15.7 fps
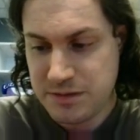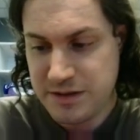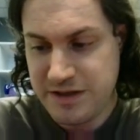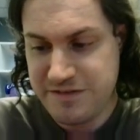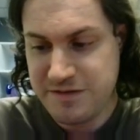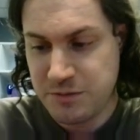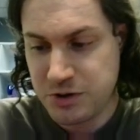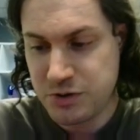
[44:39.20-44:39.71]

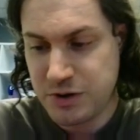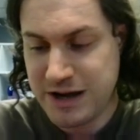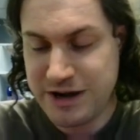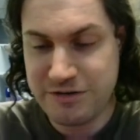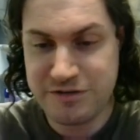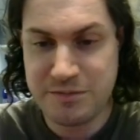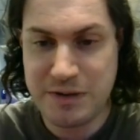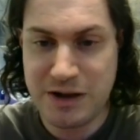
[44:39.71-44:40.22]
If you want to
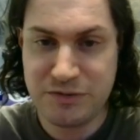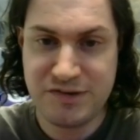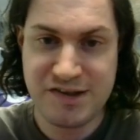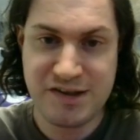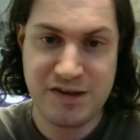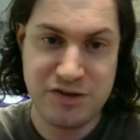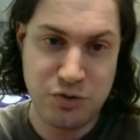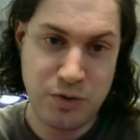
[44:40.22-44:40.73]
hire from
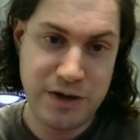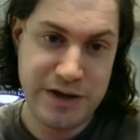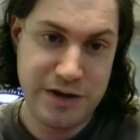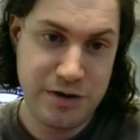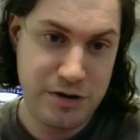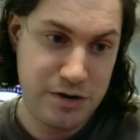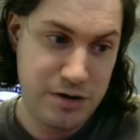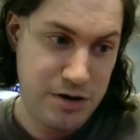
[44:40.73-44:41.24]
outside, you
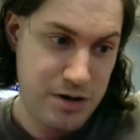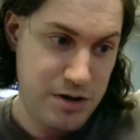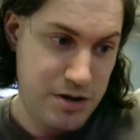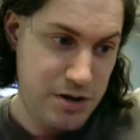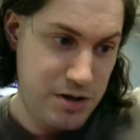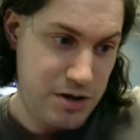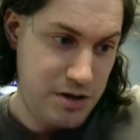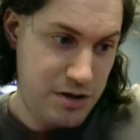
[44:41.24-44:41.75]
hire
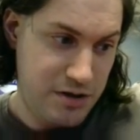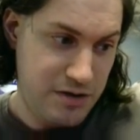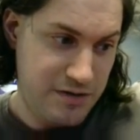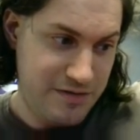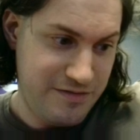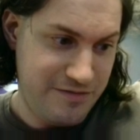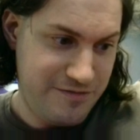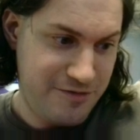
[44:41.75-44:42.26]

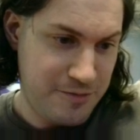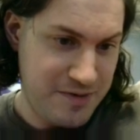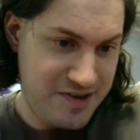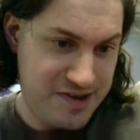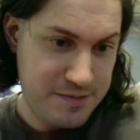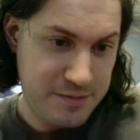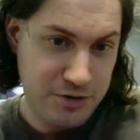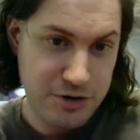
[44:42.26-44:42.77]
from a
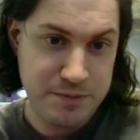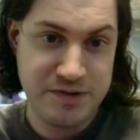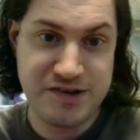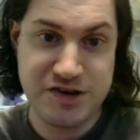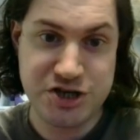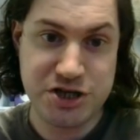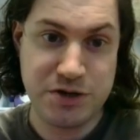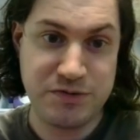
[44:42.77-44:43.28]
similar
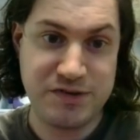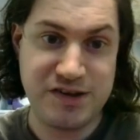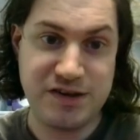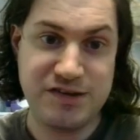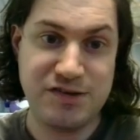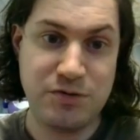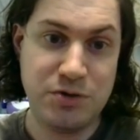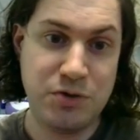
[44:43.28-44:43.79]
position
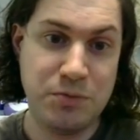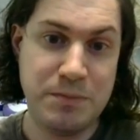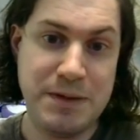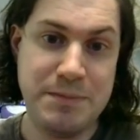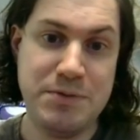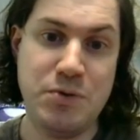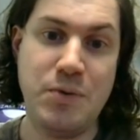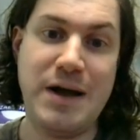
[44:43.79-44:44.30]
outside. So
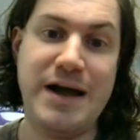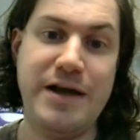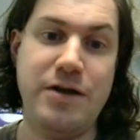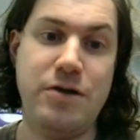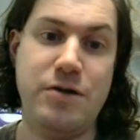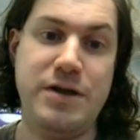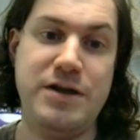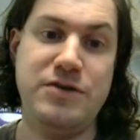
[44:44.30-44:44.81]
maybe you
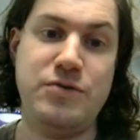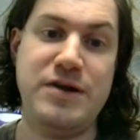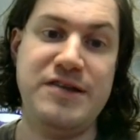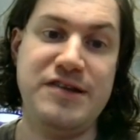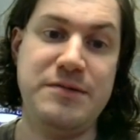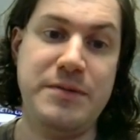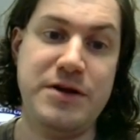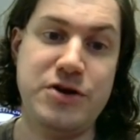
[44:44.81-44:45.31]
hire a
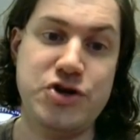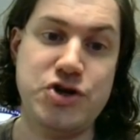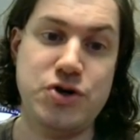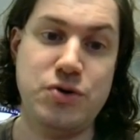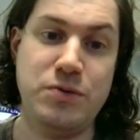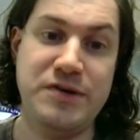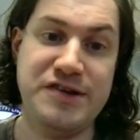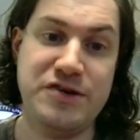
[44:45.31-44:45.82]
transit manager
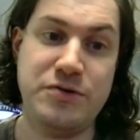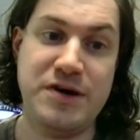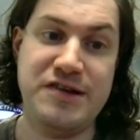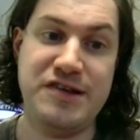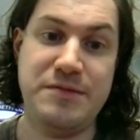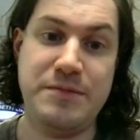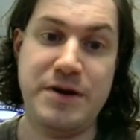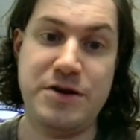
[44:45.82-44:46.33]
who was a
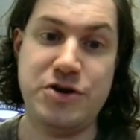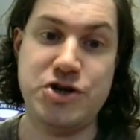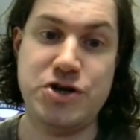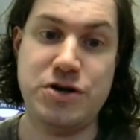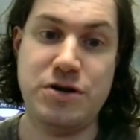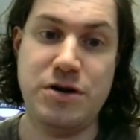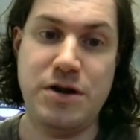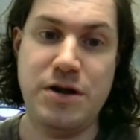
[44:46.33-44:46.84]
transit
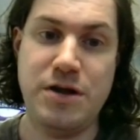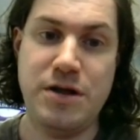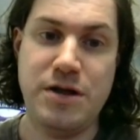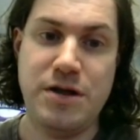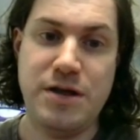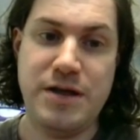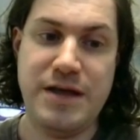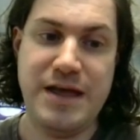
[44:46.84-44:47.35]
manager
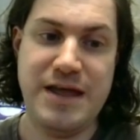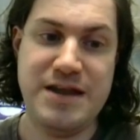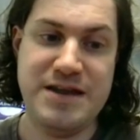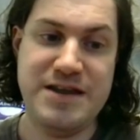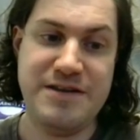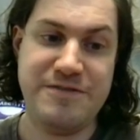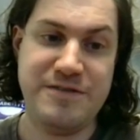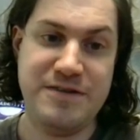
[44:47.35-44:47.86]
in a
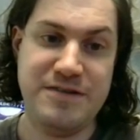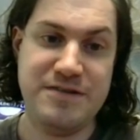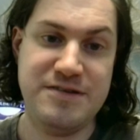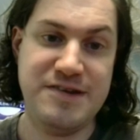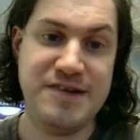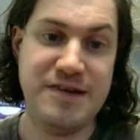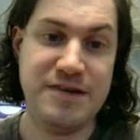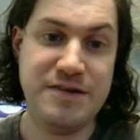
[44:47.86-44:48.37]
different
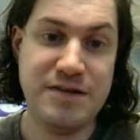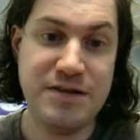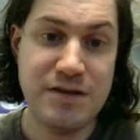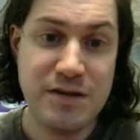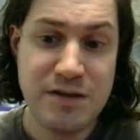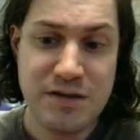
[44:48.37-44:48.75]
city,